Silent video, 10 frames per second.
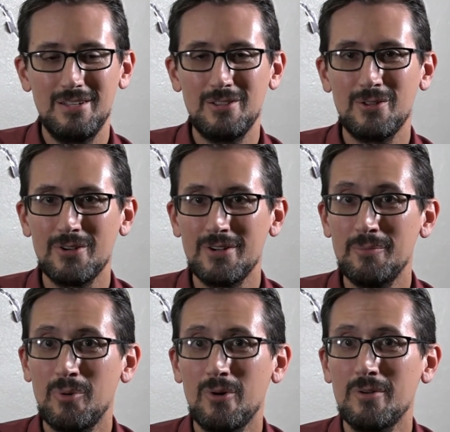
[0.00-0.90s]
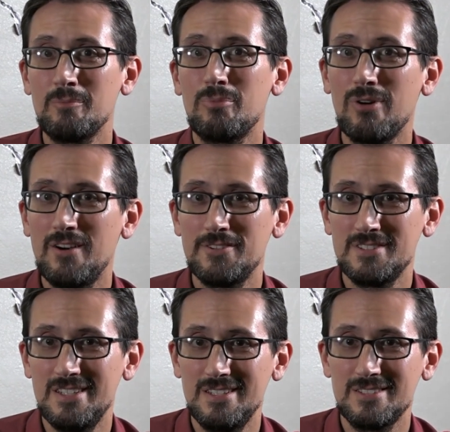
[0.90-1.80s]
learn important
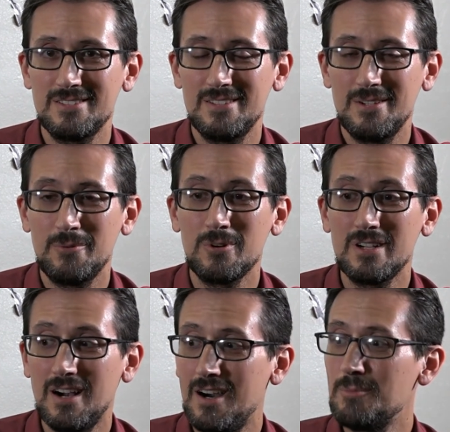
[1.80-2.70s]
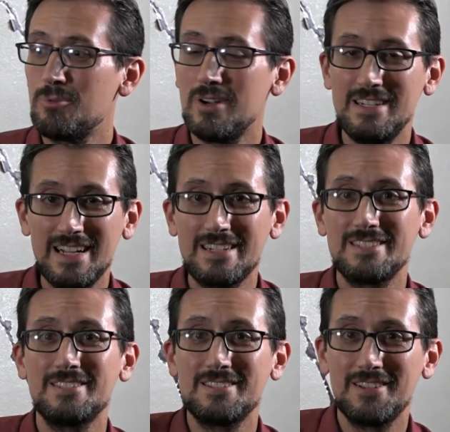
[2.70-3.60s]
prophecies where God
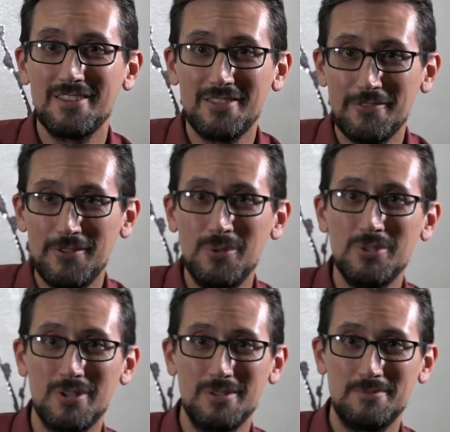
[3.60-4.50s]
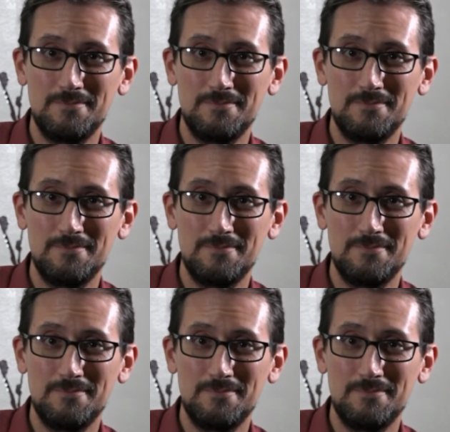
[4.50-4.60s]
predicts the future.